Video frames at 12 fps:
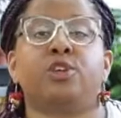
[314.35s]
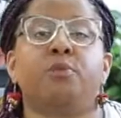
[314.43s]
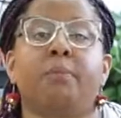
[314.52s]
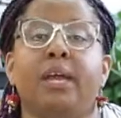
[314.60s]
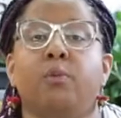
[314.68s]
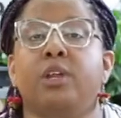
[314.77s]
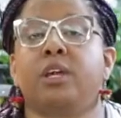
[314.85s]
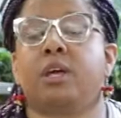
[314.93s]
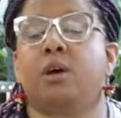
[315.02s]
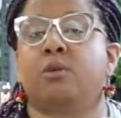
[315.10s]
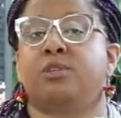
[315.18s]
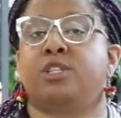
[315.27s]
so you might
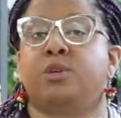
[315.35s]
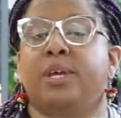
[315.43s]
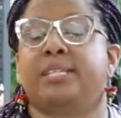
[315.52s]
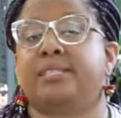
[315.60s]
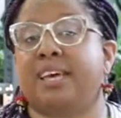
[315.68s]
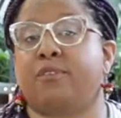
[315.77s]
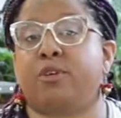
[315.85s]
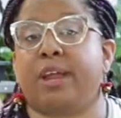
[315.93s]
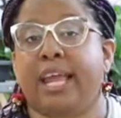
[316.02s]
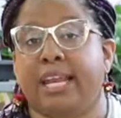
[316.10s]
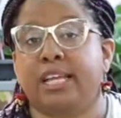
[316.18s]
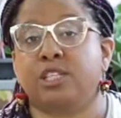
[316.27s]
want to go to a
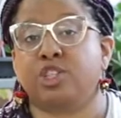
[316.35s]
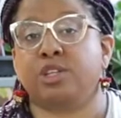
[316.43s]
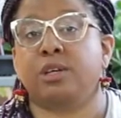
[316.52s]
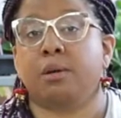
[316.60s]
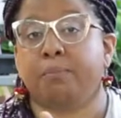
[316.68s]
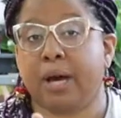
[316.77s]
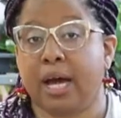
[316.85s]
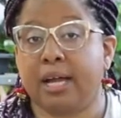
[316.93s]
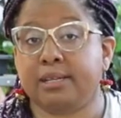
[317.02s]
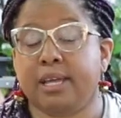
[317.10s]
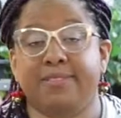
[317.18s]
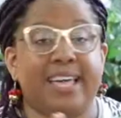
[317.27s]
7 or 8-inch
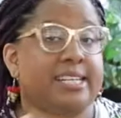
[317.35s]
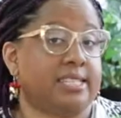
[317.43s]
pot,